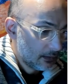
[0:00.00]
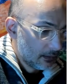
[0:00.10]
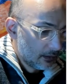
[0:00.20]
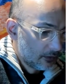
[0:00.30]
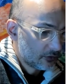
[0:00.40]

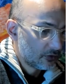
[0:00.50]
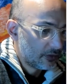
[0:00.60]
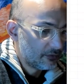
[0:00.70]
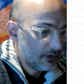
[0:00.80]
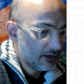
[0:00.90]
So the
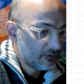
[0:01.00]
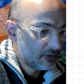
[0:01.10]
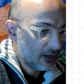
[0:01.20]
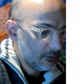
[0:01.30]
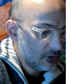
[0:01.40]
first
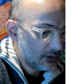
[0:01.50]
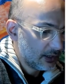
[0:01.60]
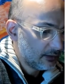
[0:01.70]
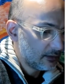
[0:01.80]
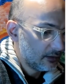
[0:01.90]
term you
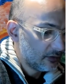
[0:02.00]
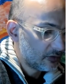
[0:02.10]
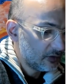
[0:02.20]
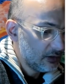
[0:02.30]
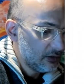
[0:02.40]
get is
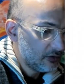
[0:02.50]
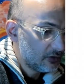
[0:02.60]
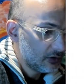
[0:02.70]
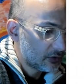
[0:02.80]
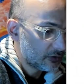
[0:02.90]

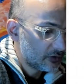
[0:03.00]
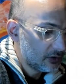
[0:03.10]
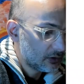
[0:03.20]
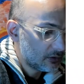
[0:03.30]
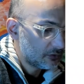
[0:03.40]

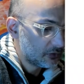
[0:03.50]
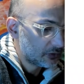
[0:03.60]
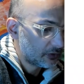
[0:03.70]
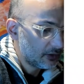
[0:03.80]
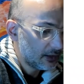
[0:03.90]
E00 for
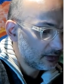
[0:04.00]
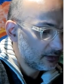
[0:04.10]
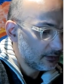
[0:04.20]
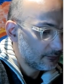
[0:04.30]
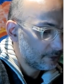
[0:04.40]

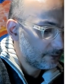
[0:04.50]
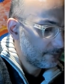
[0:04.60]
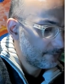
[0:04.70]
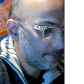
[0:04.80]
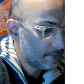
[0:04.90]
30
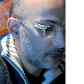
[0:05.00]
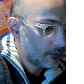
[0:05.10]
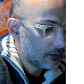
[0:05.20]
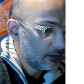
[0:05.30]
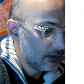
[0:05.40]

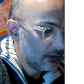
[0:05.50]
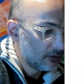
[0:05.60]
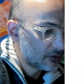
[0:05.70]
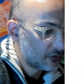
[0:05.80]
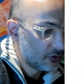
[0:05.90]

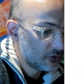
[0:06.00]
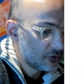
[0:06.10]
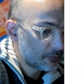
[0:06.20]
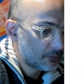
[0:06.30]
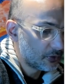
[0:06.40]
is
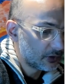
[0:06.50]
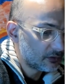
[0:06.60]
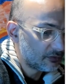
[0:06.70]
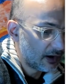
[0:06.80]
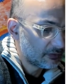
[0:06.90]

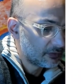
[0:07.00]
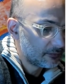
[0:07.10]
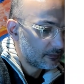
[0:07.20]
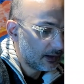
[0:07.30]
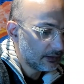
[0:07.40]
4.5,
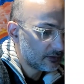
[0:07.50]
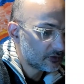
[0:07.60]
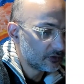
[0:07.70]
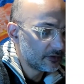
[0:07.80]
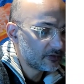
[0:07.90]
right?
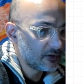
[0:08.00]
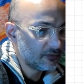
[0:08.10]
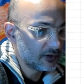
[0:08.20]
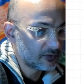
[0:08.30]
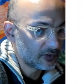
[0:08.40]
So this is the
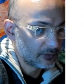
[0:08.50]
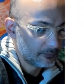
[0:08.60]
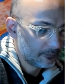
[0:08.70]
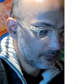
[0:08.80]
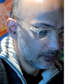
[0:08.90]
first term.
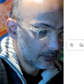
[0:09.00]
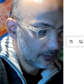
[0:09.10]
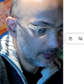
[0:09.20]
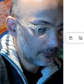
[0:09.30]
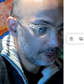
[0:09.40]

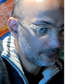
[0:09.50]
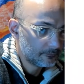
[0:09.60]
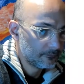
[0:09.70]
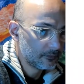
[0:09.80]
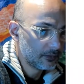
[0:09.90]

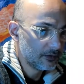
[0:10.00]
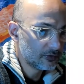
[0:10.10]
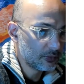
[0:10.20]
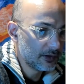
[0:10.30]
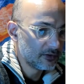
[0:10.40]
This
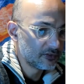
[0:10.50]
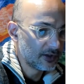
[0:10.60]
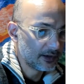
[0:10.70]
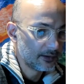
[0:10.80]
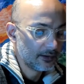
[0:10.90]
one is
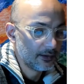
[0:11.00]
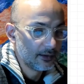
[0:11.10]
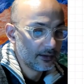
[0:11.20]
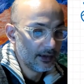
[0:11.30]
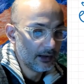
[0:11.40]
done.
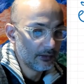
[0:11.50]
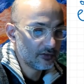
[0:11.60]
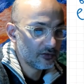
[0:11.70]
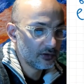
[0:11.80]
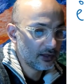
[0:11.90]
Now
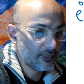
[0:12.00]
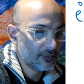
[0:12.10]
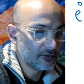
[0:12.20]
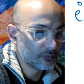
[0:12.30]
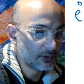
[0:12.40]
let's look at
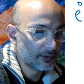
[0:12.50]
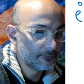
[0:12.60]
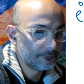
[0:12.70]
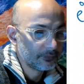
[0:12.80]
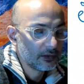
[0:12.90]
this one.
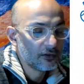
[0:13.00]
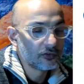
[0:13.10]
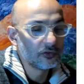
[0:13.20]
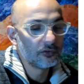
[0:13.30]
So